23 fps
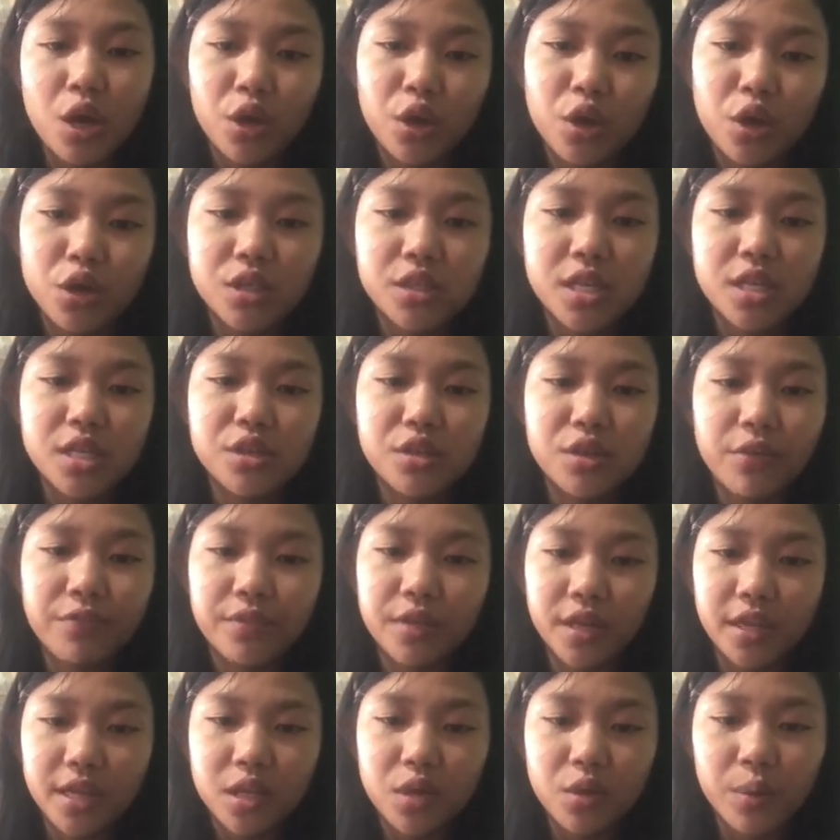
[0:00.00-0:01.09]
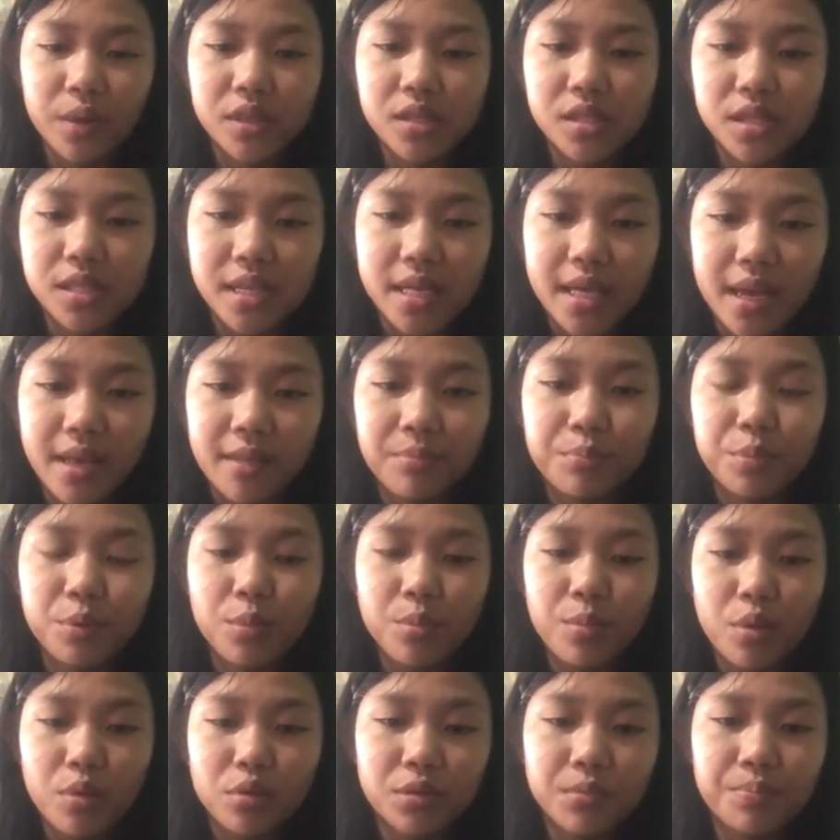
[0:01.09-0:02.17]
causes of delinquency and
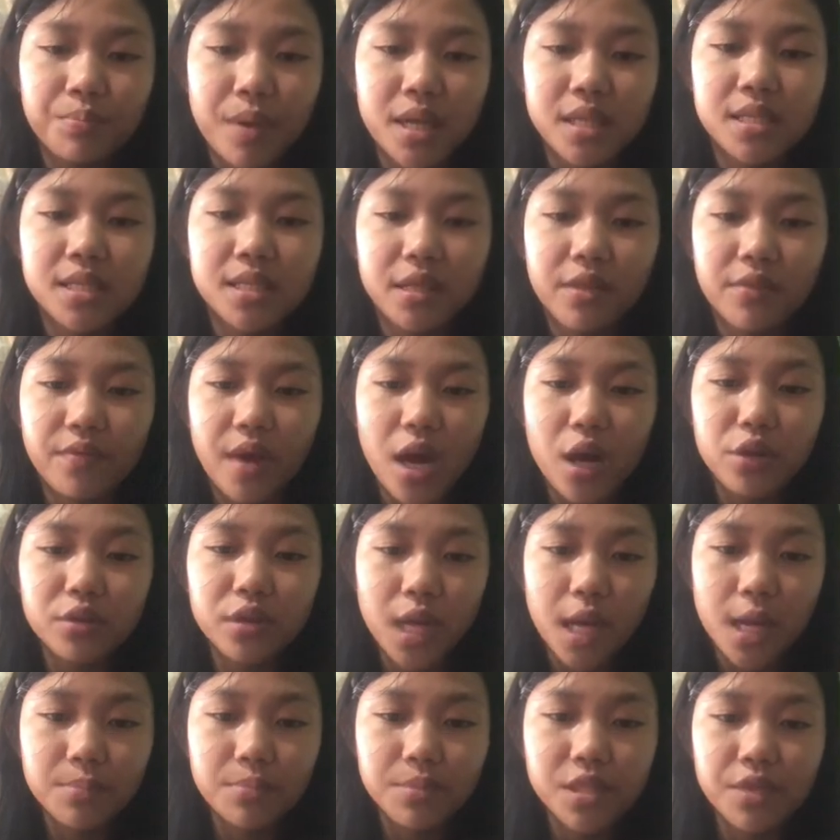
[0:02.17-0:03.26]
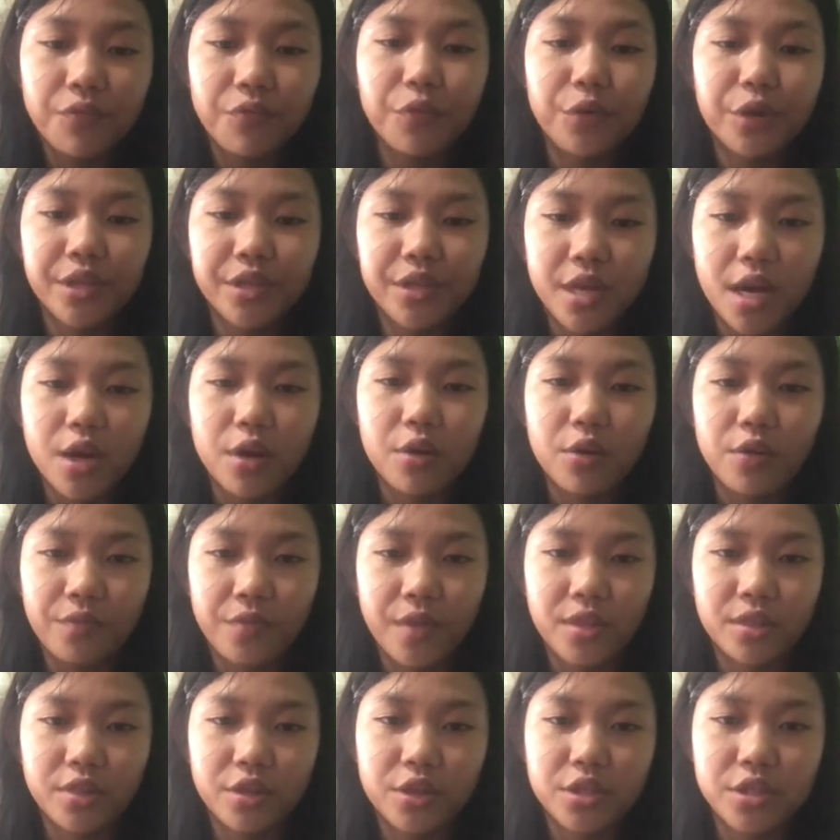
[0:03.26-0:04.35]
promote positive outcomes for young
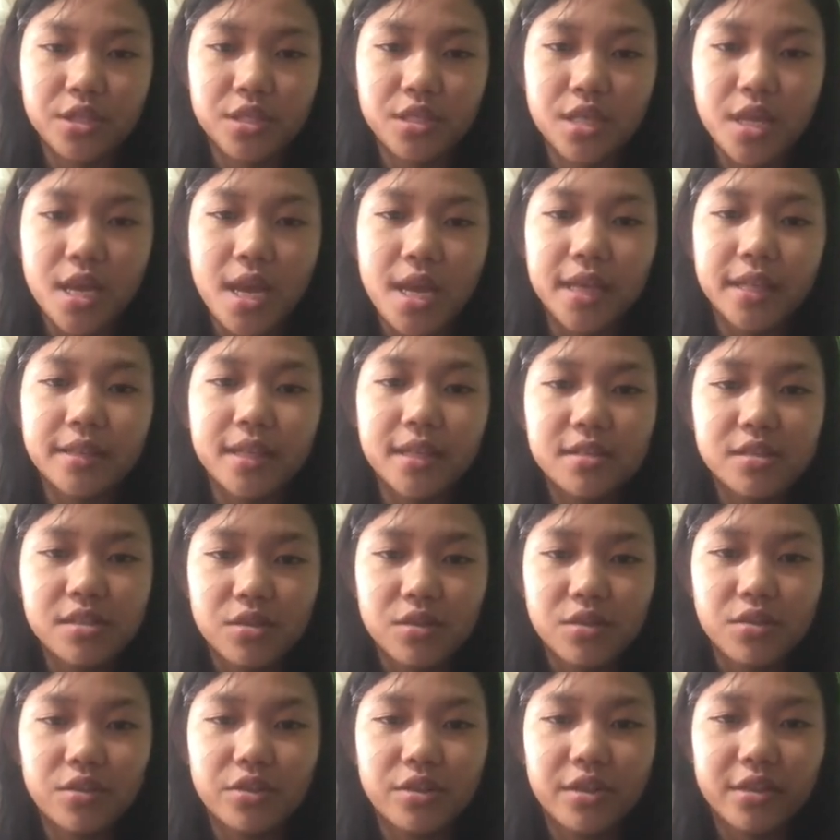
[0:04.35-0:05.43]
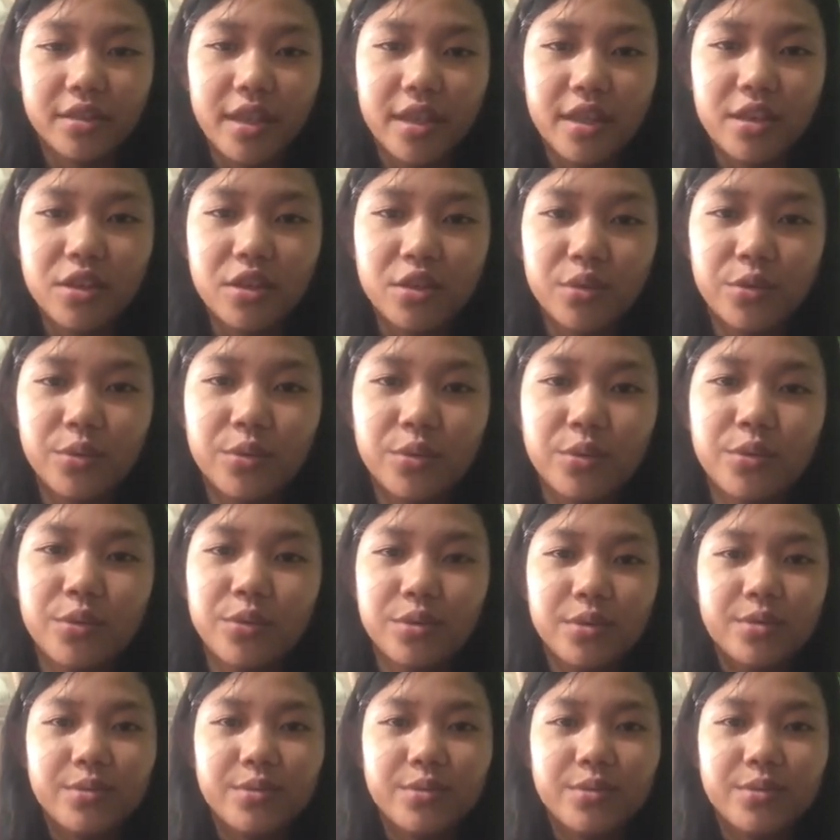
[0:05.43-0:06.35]
offenders. That's all. Thank you.